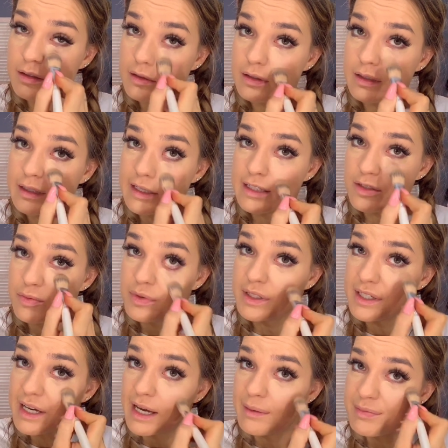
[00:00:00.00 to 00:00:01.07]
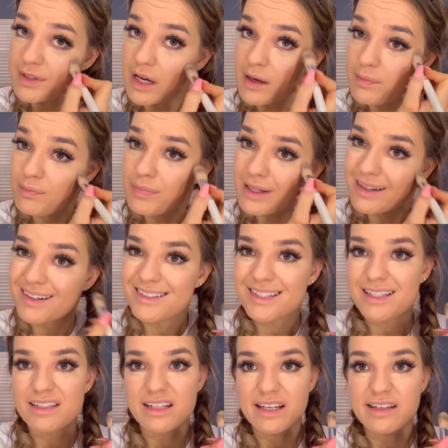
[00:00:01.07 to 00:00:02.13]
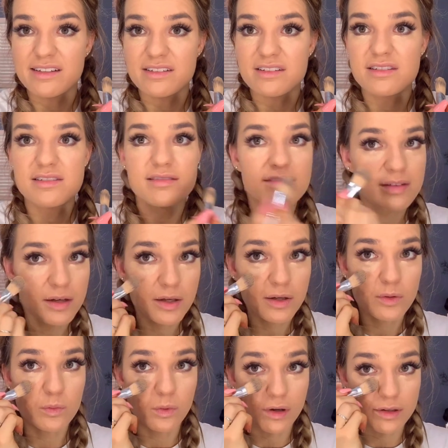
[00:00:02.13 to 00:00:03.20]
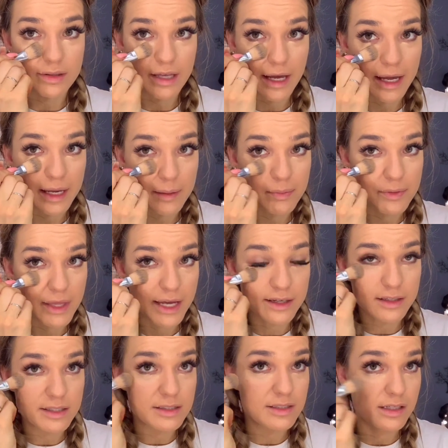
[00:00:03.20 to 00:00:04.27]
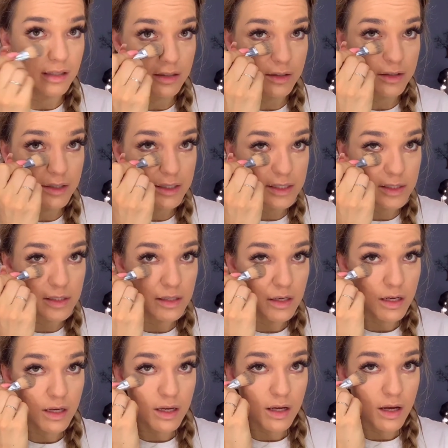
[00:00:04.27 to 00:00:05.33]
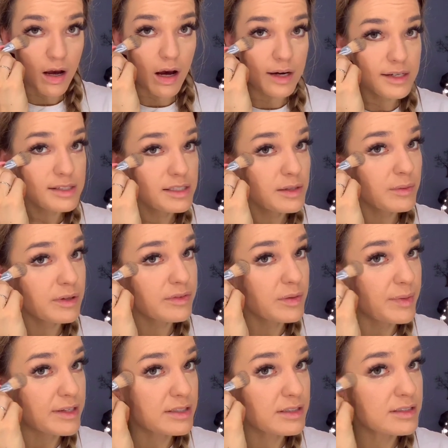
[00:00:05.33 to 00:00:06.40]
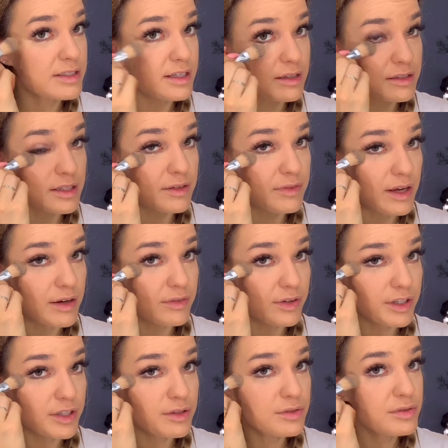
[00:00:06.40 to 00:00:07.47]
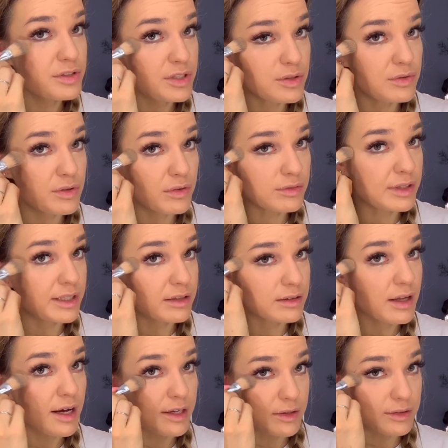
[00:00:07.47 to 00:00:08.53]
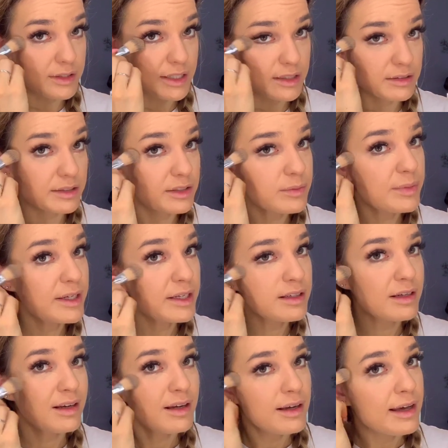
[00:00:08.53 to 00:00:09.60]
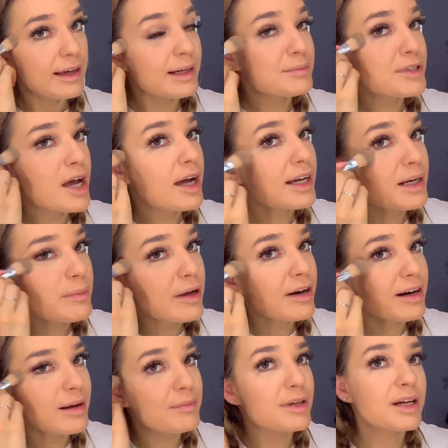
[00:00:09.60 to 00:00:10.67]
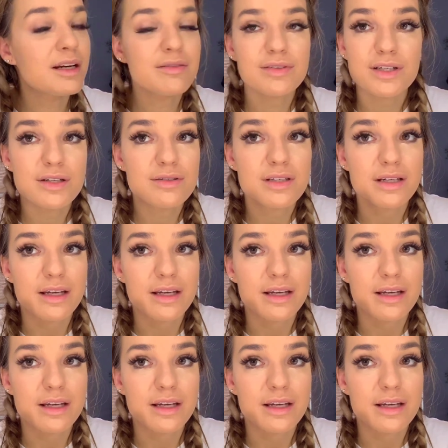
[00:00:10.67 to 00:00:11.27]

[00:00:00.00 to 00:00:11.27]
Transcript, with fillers: it gets really hyped up because it is worth the hype. That concealer is honestly one of the best concealers I've ever used. You don't need a lot, you only need a little bit. And I'm talking about it and I'm not even using